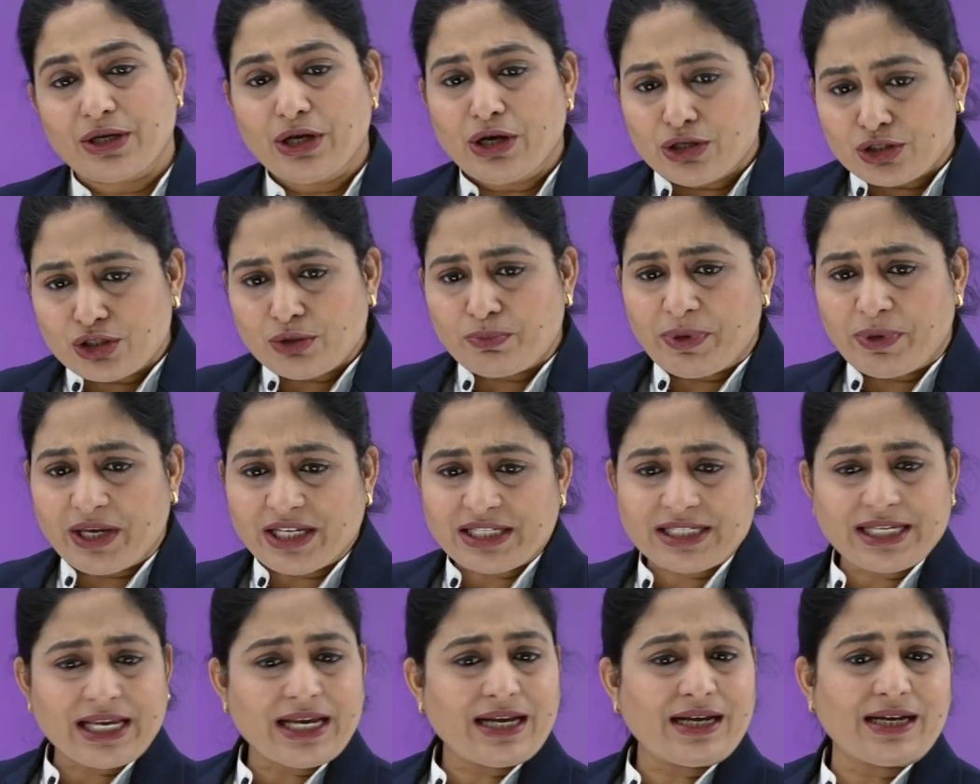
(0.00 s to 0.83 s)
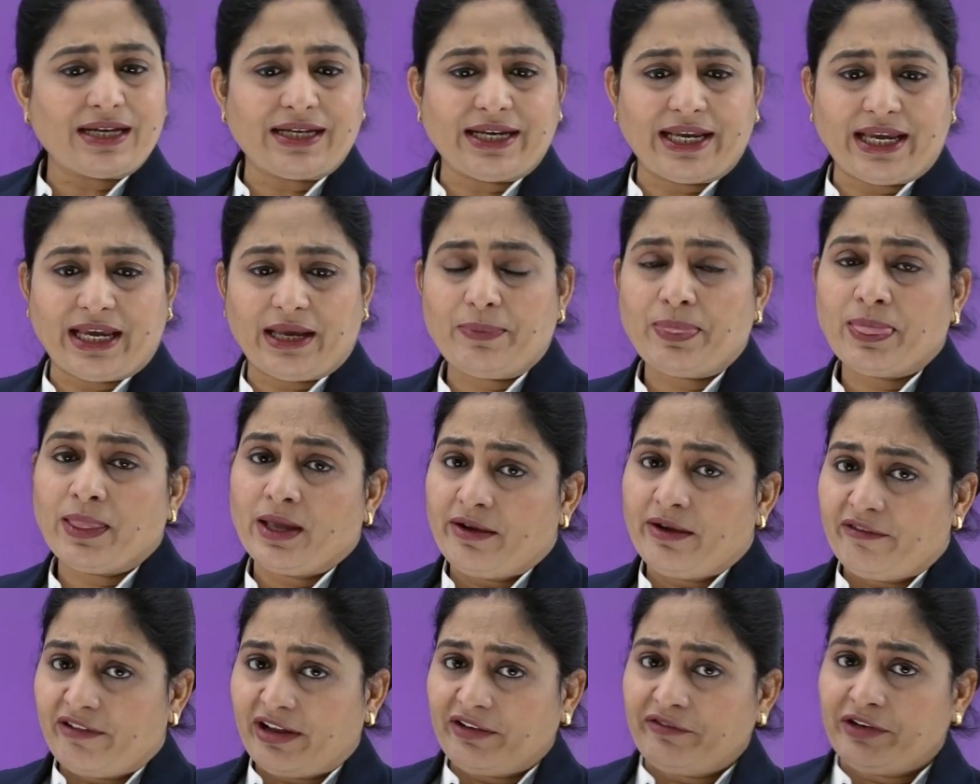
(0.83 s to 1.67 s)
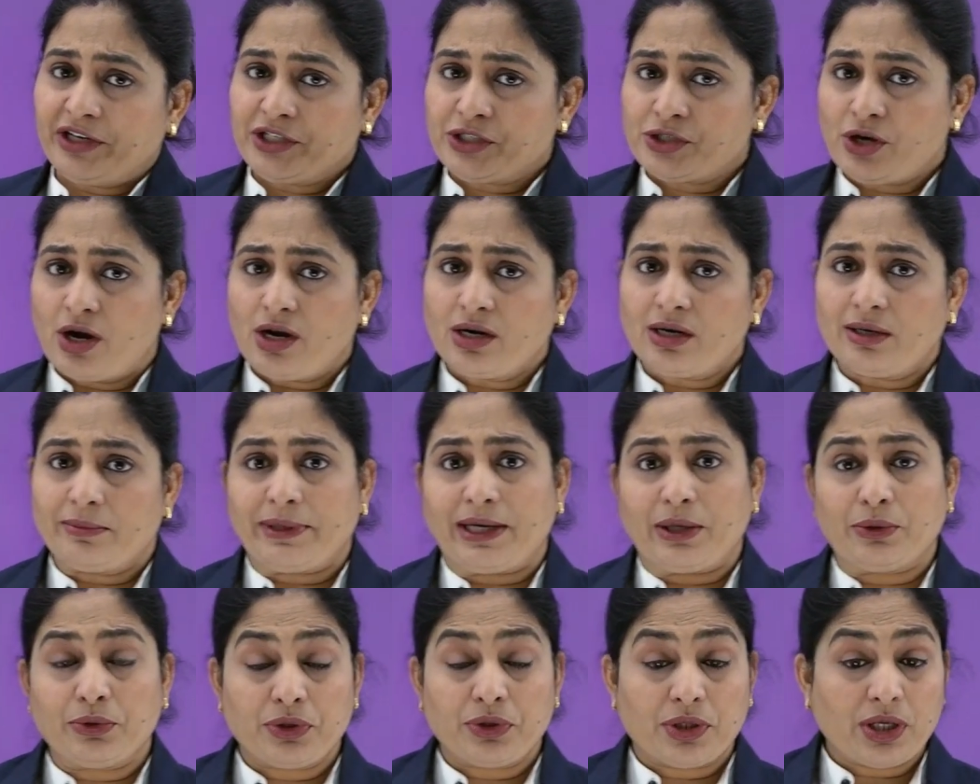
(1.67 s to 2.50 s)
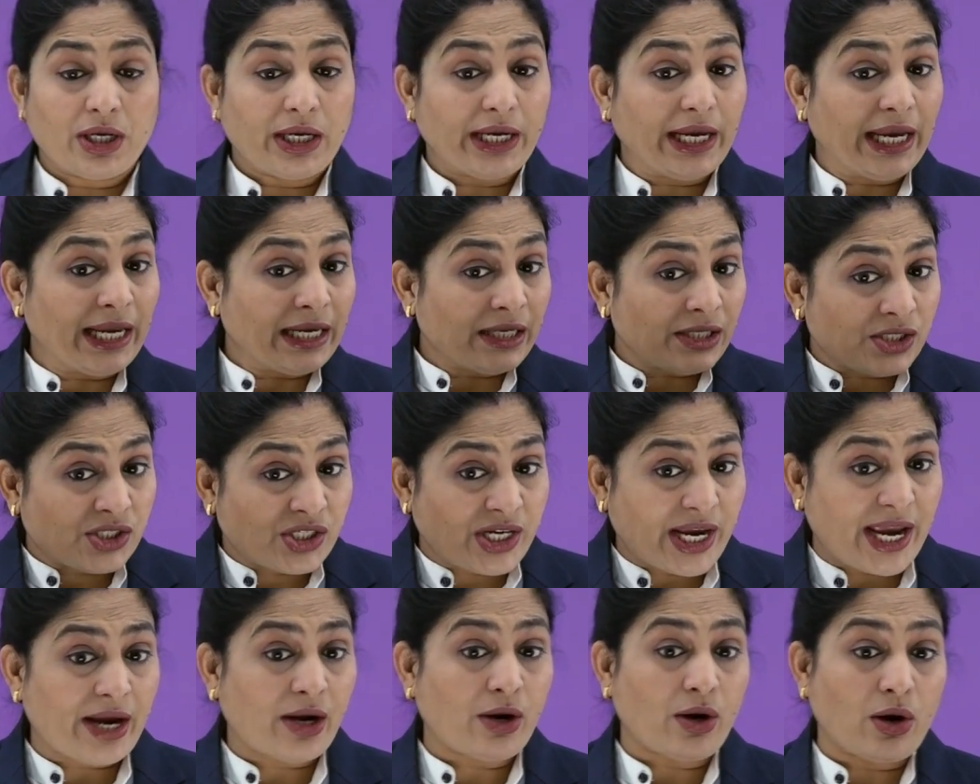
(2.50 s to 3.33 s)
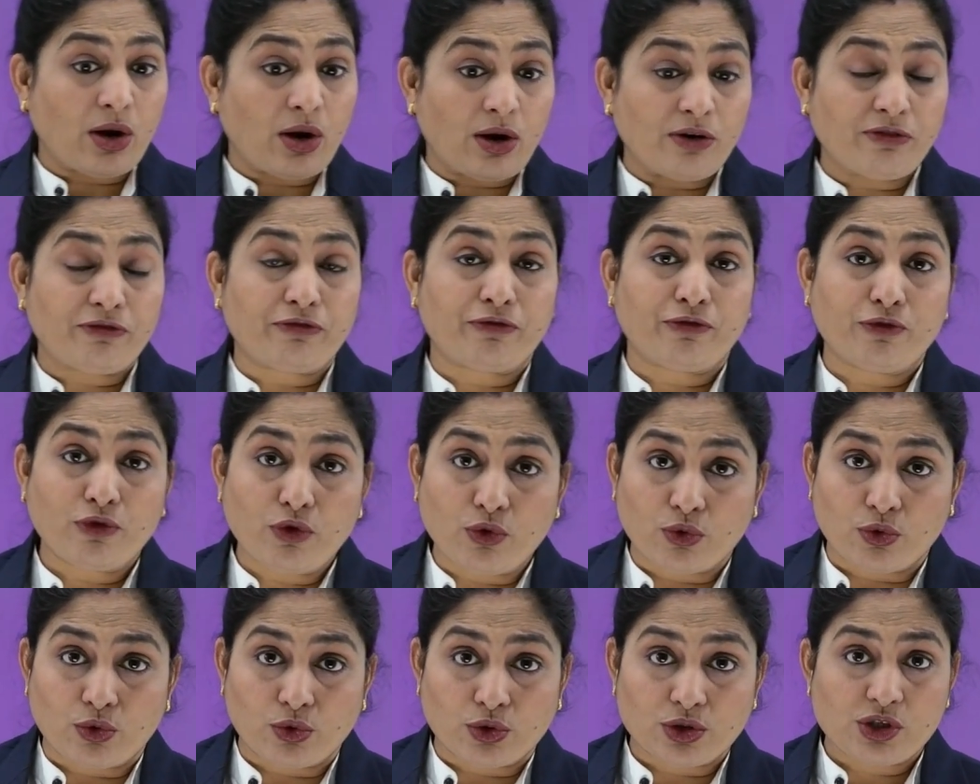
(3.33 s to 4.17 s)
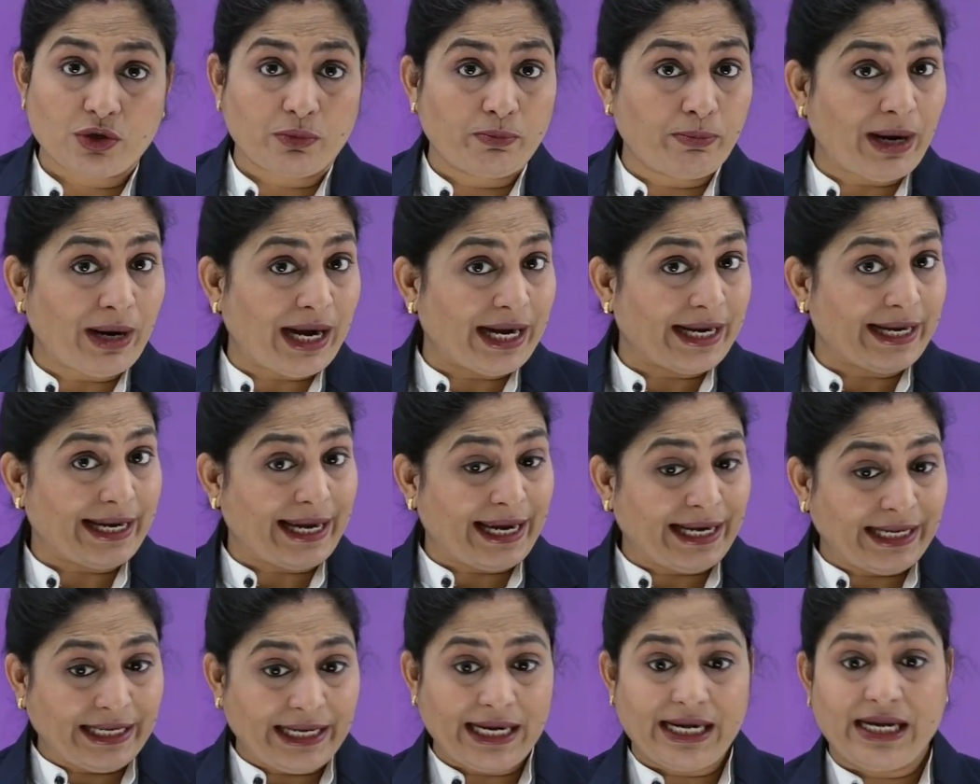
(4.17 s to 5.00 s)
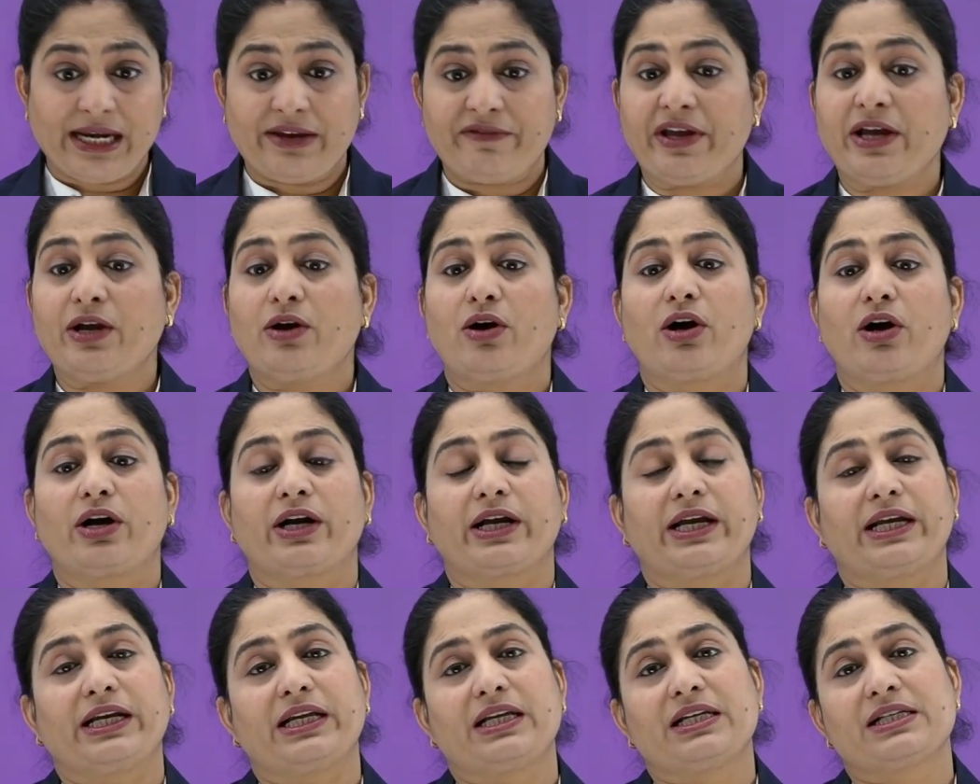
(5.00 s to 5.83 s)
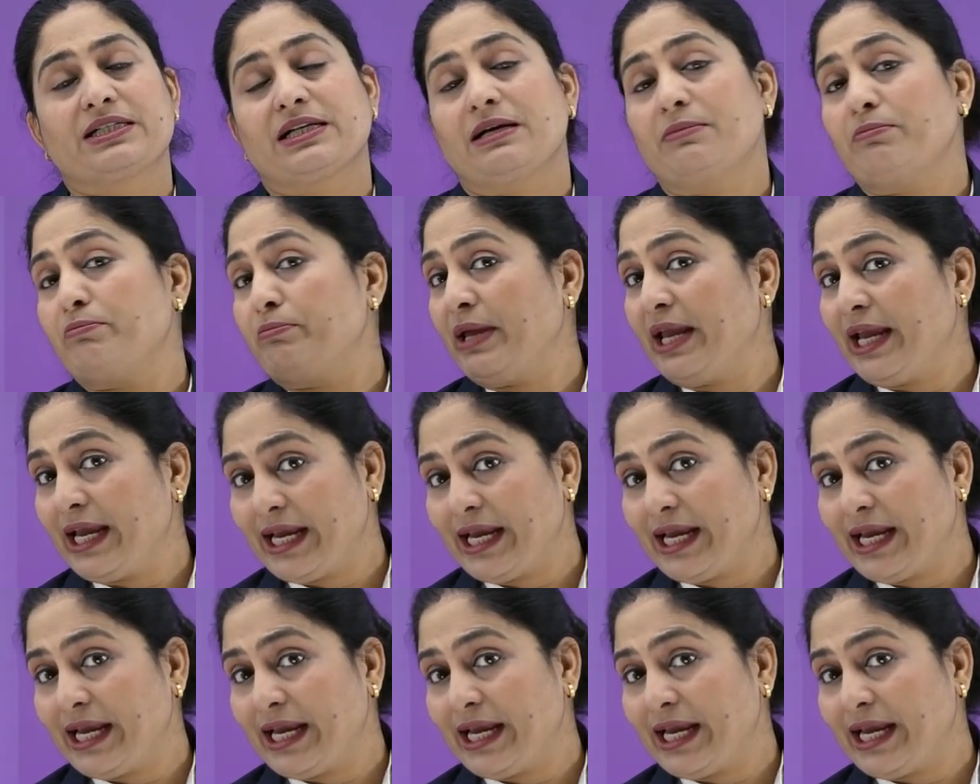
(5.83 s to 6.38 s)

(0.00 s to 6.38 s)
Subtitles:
So basically, when we talk about the intake of food by any living organism, may